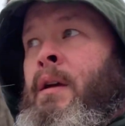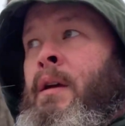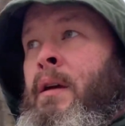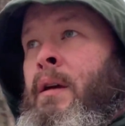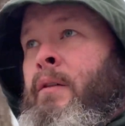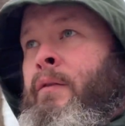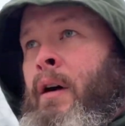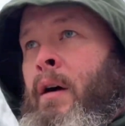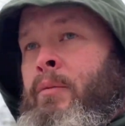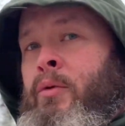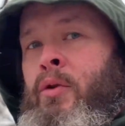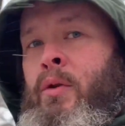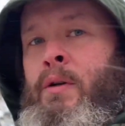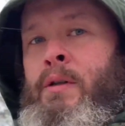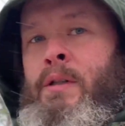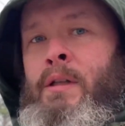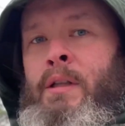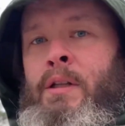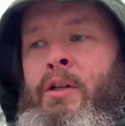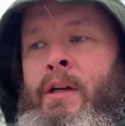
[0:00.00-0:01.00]
farm tours
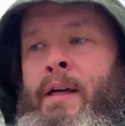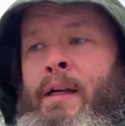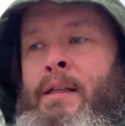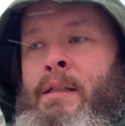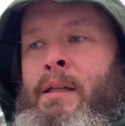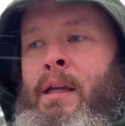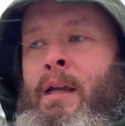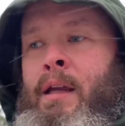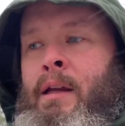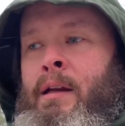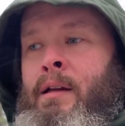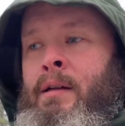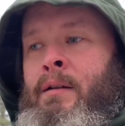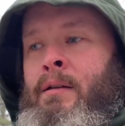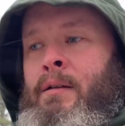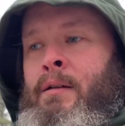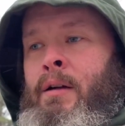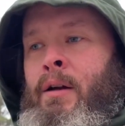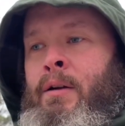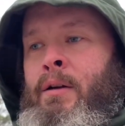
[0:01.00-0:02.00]
on the chickens, he
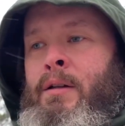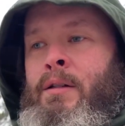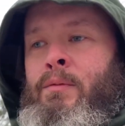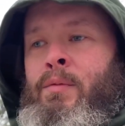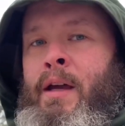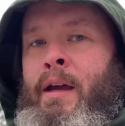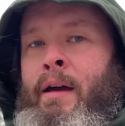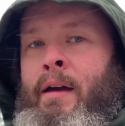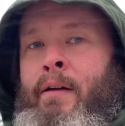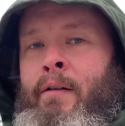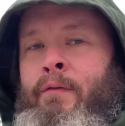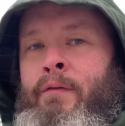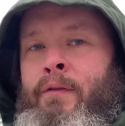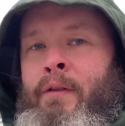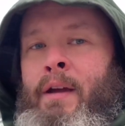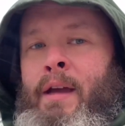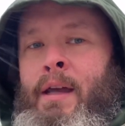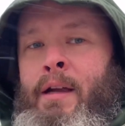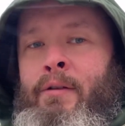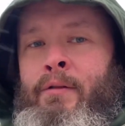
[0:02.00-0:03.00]
noticed we have
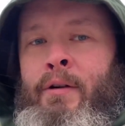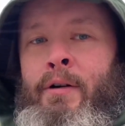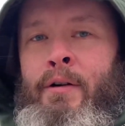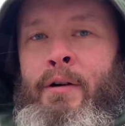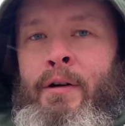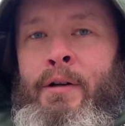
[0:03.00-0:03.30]
a critter in a